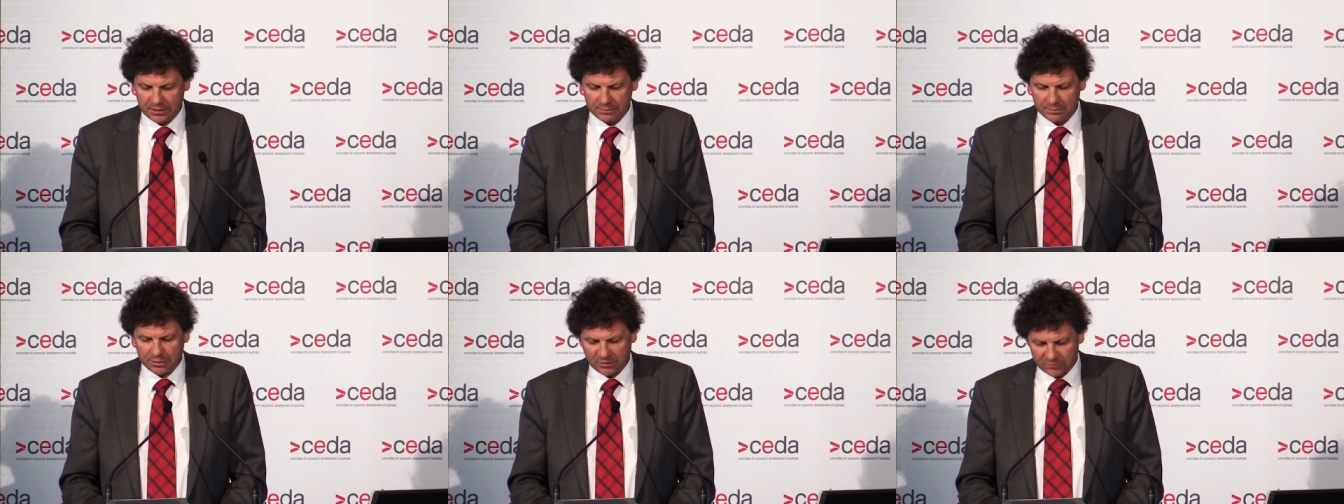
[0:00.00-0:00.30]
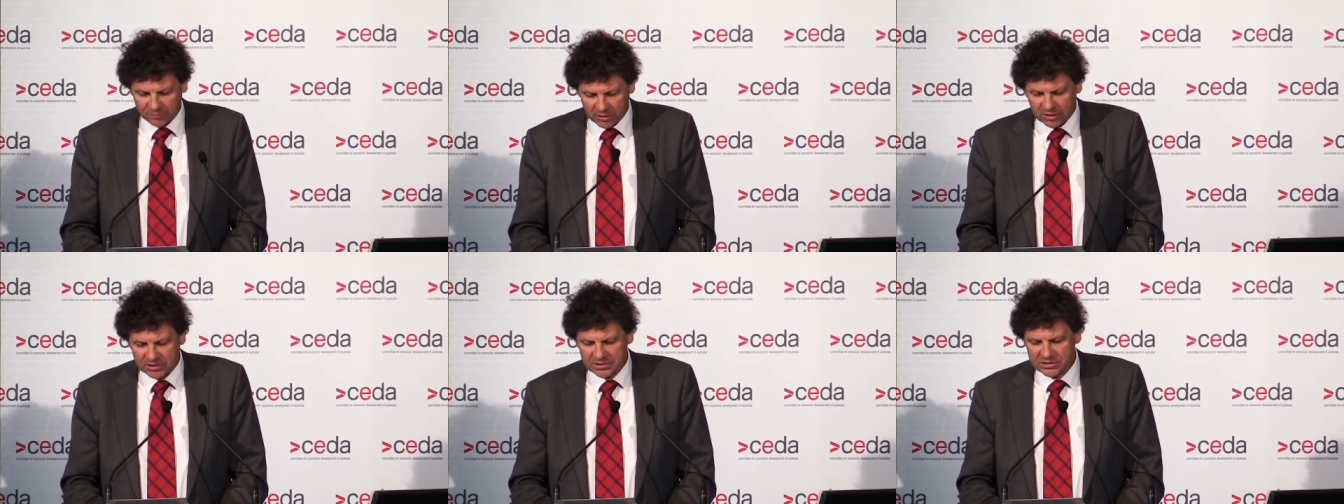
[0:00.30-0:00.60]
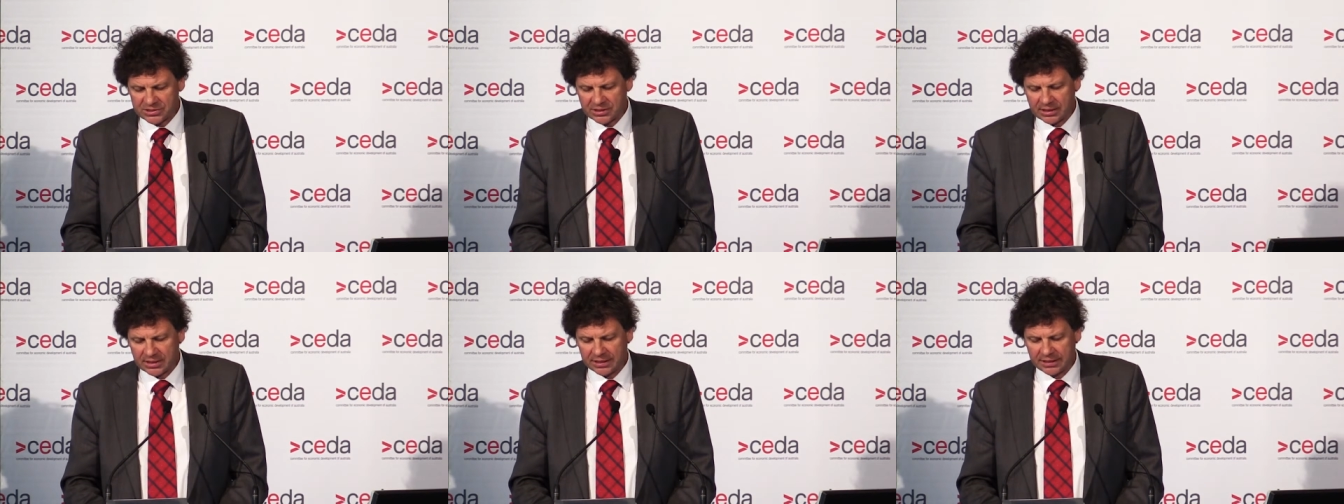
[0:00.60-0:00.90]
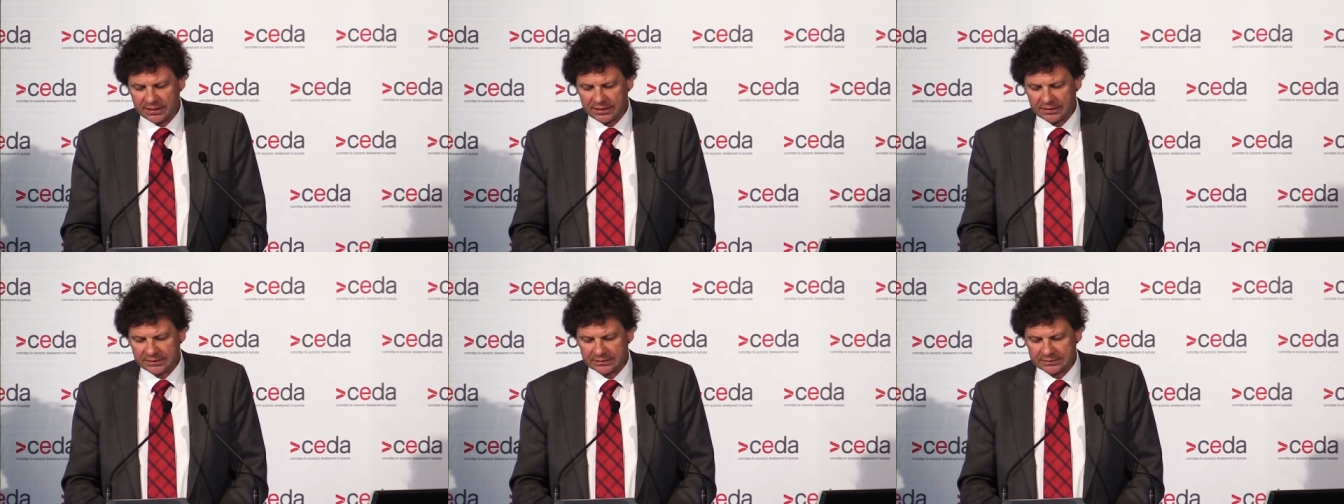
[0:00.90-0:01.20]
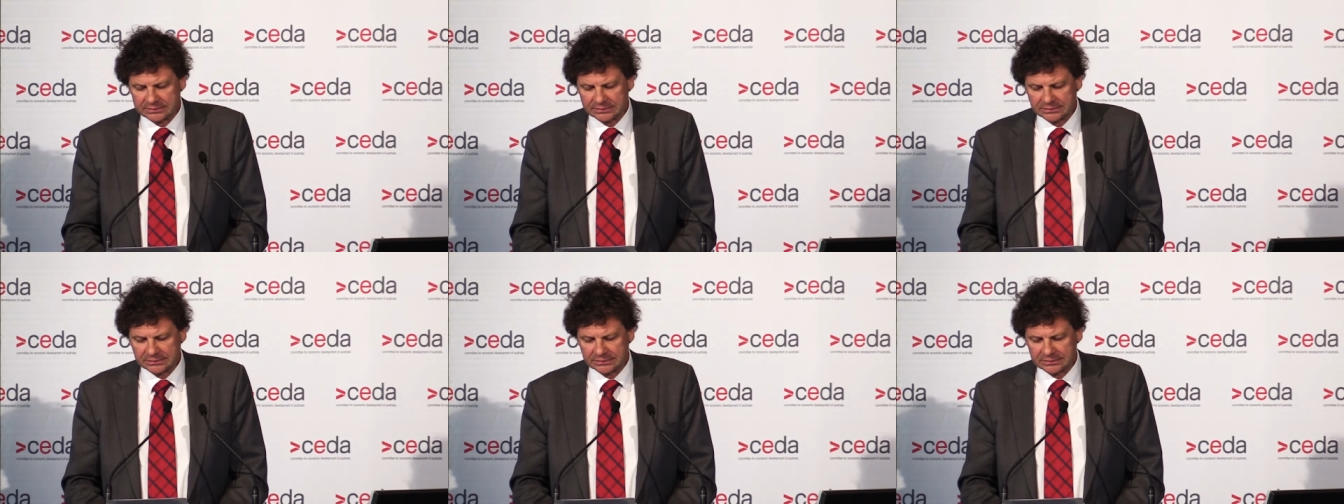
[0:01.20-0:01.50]
But I've got to say,
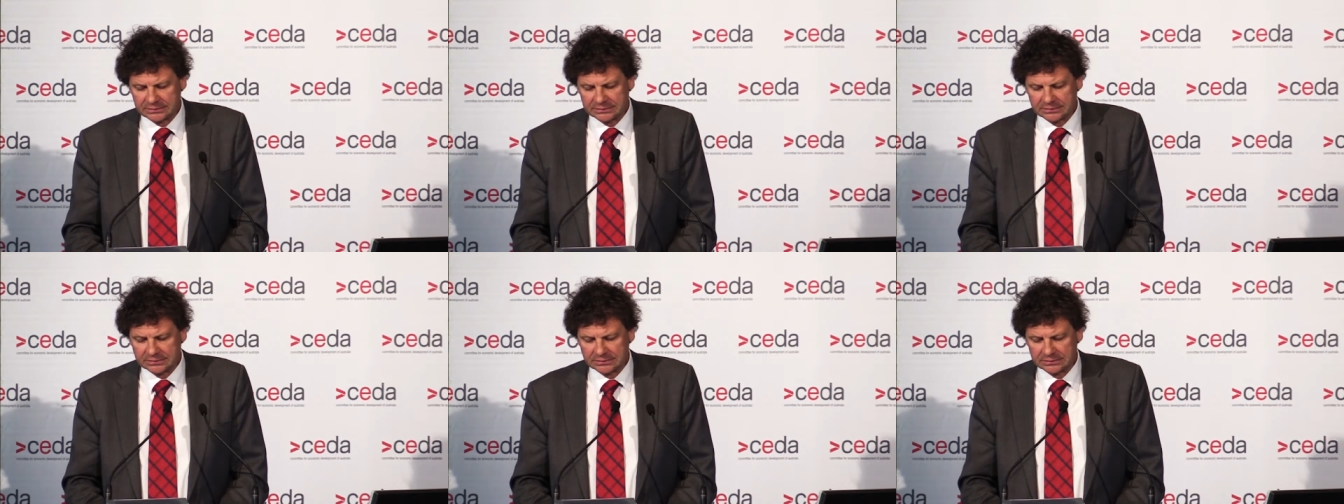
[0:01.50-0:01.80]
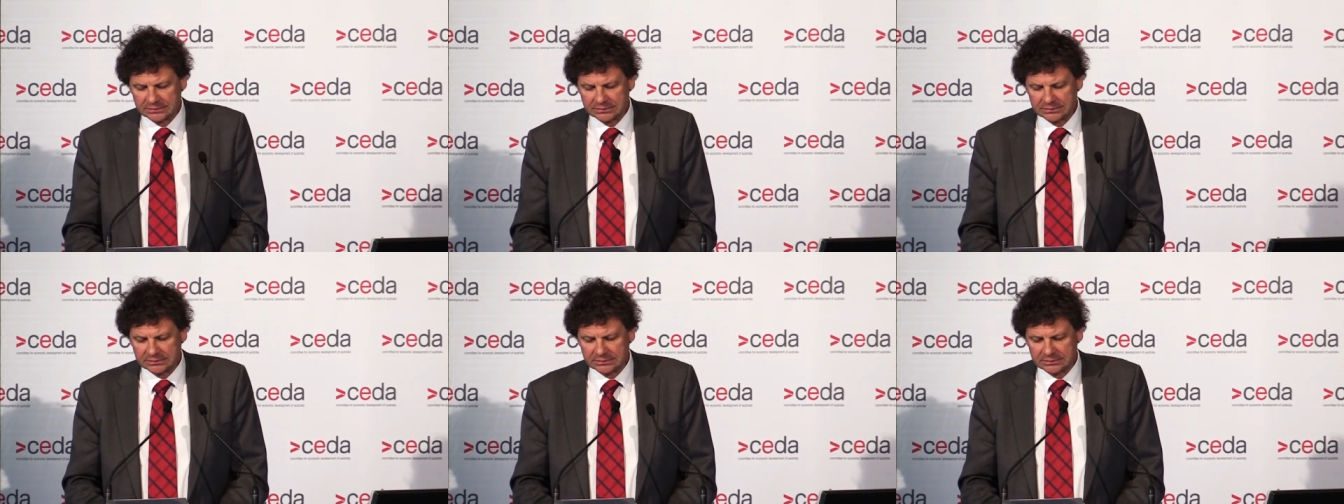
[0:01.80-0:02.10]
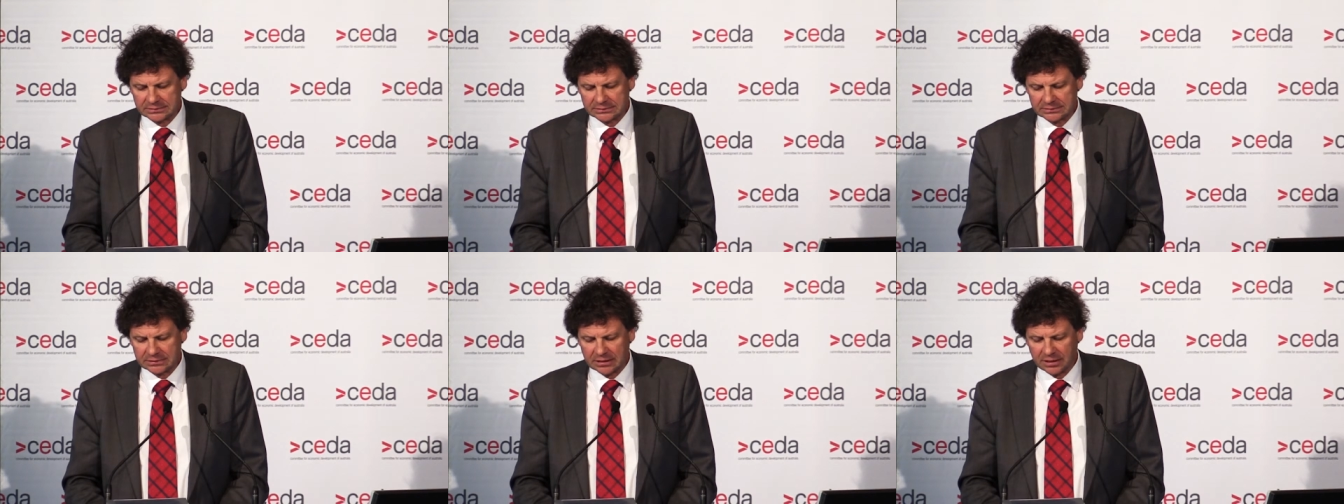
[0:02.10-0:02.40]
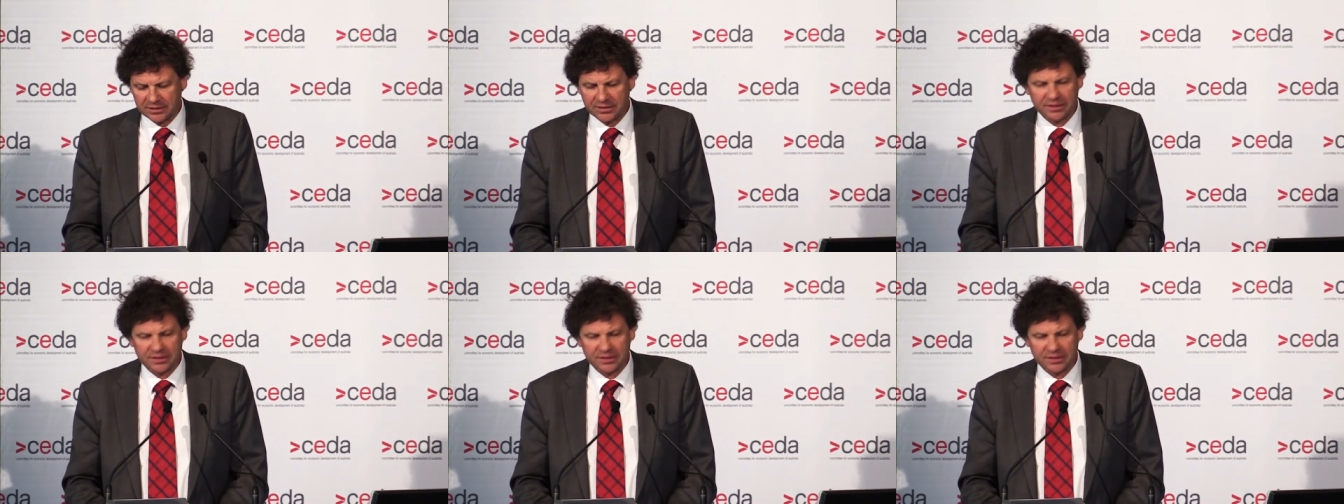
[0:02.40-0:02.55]
I